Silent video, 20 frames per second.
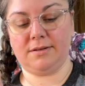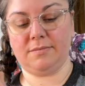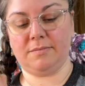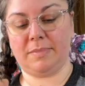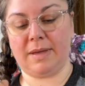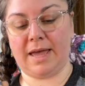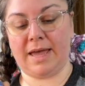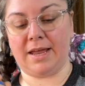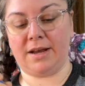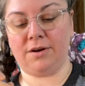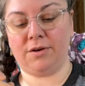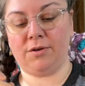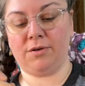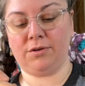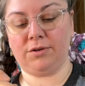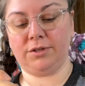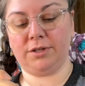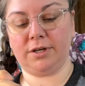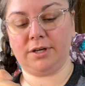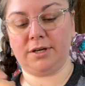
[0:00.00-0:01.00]
pen
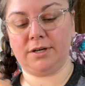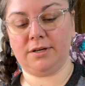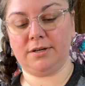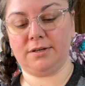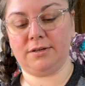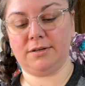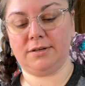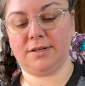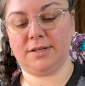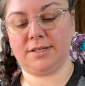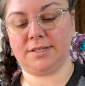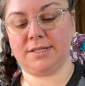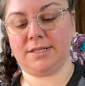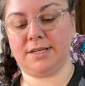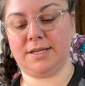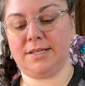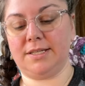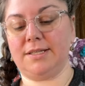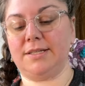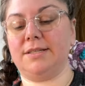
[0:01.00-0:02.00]
holder because it
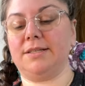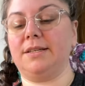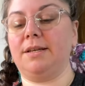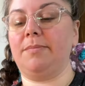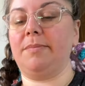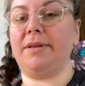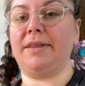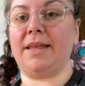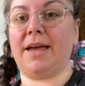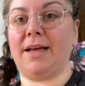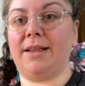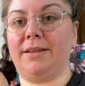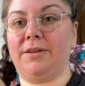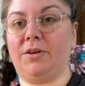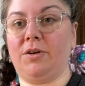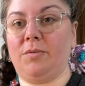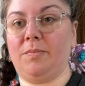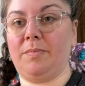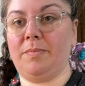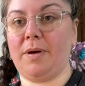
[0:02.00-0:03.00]
can slip in that little